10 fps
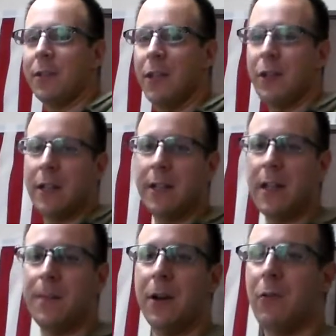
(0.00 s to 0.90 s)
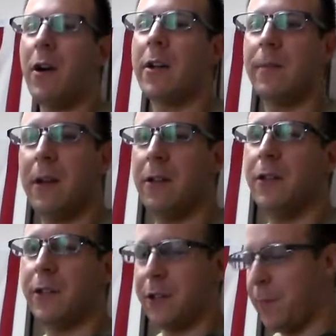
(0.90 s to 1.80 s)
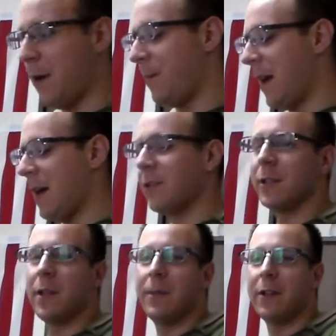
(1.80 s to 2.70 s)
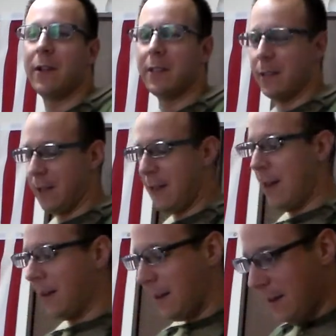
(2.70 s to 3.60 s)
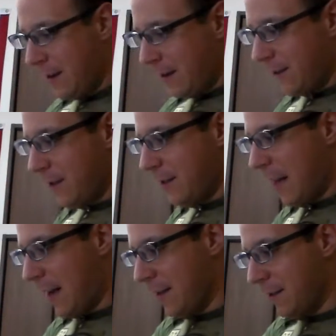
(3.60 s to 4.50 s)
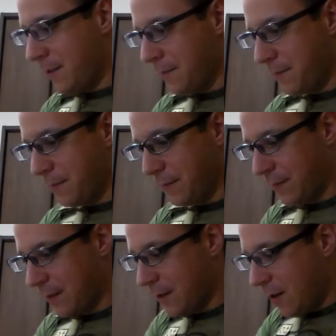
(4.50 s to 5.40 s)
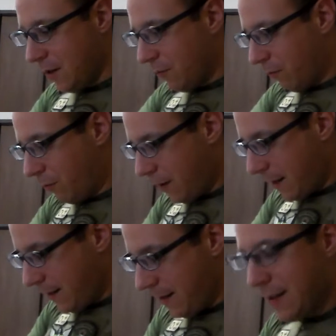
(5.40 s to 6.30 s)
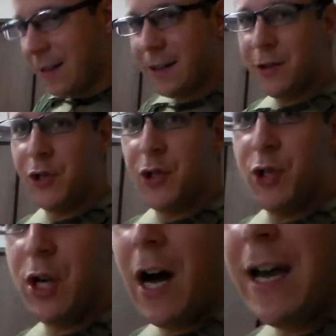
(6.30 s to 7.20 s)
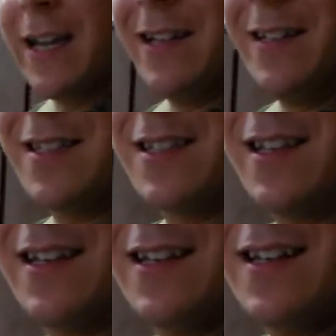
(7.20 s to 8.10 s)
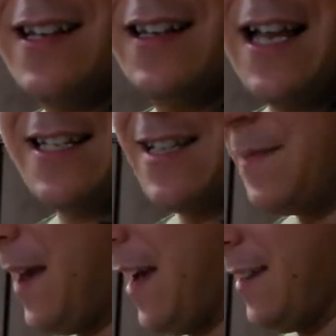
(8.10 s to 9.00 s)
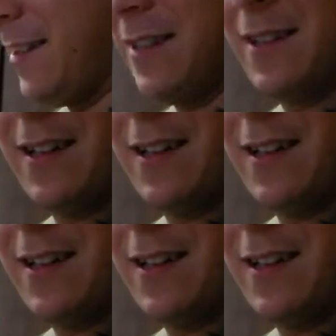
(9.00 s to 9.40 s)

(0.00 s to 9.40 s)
so you can keep water bottles or spare mags or something crazy like that. This has one giant elastic band